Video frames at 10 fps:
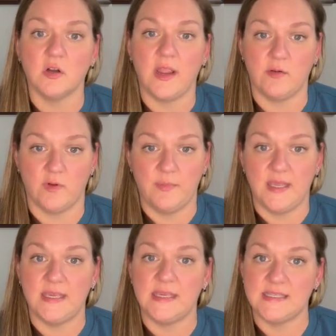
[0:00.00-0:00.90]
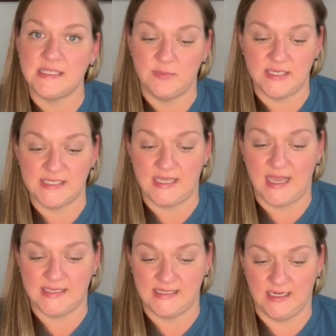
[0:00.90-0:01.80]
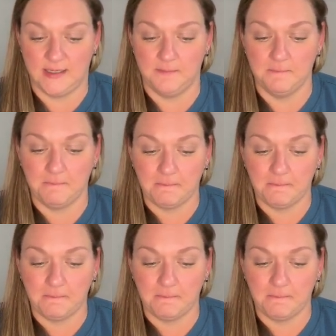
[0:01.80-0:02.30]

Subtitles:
and repeat his CBC as needed.